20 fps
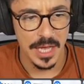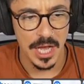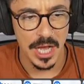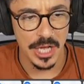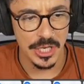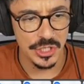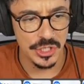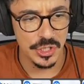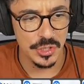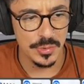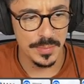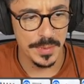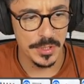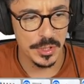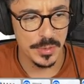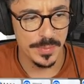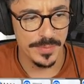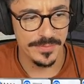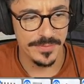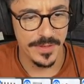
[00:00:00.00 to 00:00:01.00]
I do
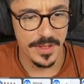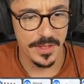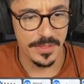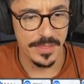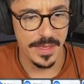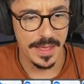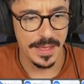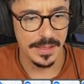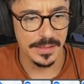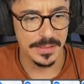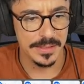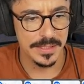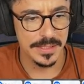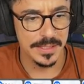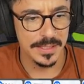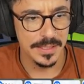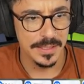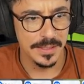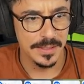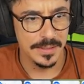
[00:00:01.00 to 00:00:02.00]
much prefer that.
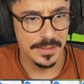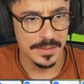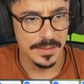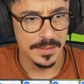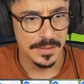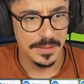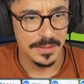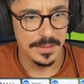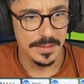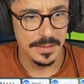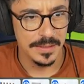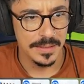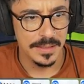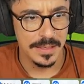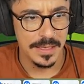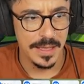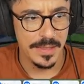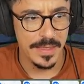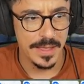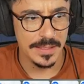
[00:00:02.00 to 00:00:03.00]

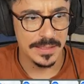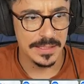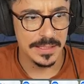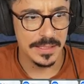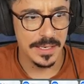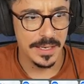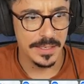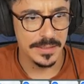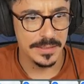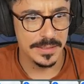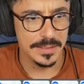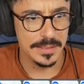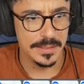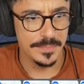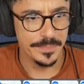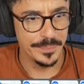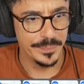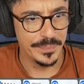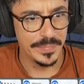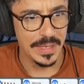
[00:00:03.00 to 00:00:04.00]
Yeah, that's nice.
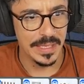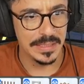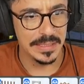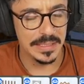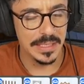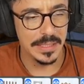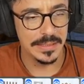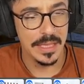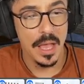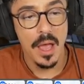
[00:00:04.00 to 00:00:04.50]
That's nice.